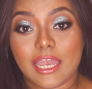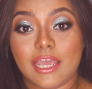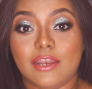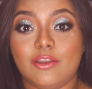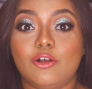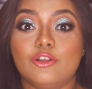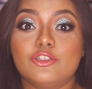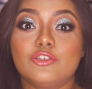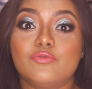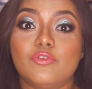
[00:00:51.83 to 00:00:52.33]

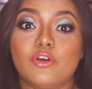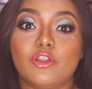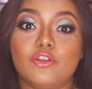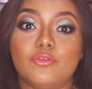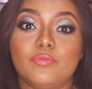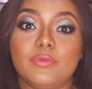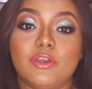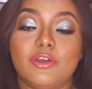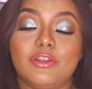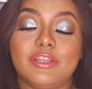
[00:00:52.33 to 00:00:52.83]
and also
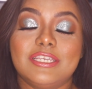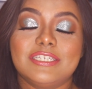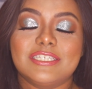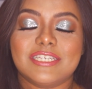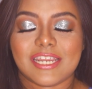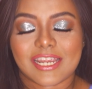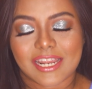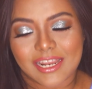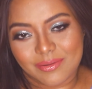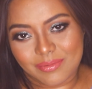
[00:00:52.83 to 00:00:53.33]
follow me on
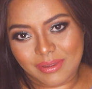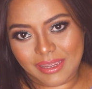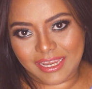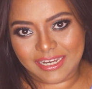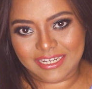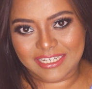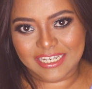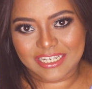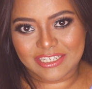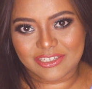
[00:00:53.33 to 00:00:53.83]
Instagram
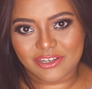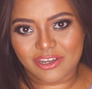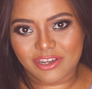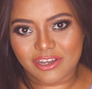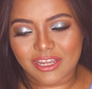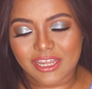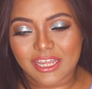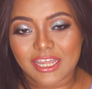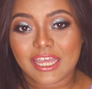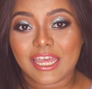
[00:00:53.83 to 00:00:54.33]
and TikTok.
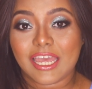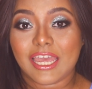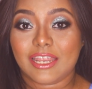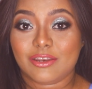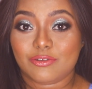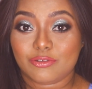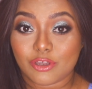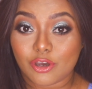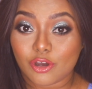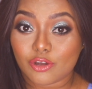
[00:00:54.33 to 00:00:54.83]

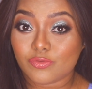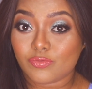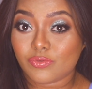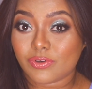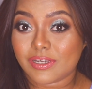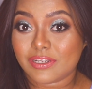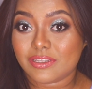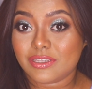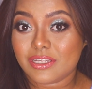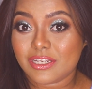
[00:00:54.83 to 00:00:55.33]
And without
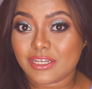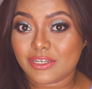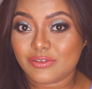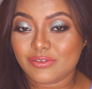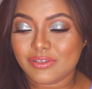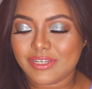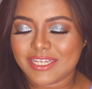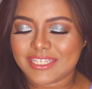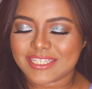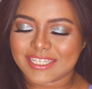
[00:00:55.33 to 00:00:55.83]
further
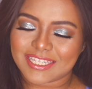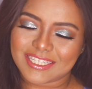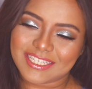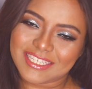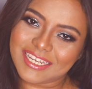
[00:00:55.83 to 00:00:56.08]
ado, let's get